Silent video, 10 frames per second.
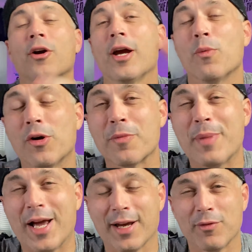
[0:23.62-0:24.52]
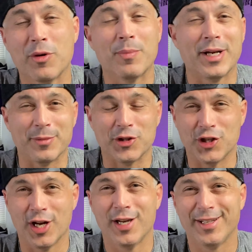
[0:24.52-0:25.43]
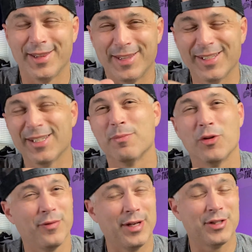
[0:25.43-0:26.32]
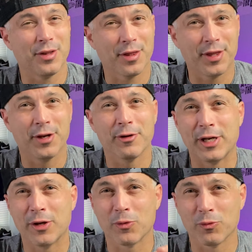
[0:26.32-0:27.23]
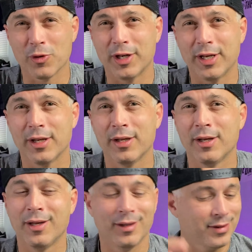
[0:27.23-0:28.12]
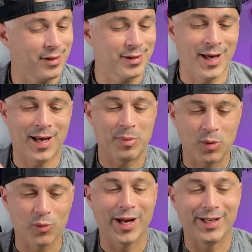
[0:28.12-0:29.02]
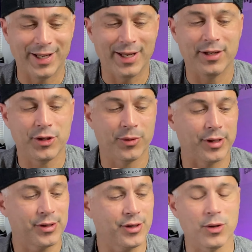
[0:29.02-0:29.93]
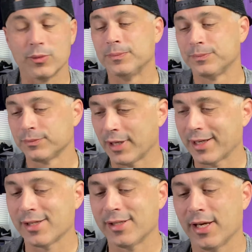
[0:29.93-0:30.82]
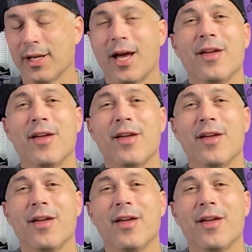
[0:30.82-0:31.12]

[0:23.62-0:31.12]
right, welcome back everyone. My name is John and this is Motivation Theory Running. Let's just hop right into it. So, like I said, I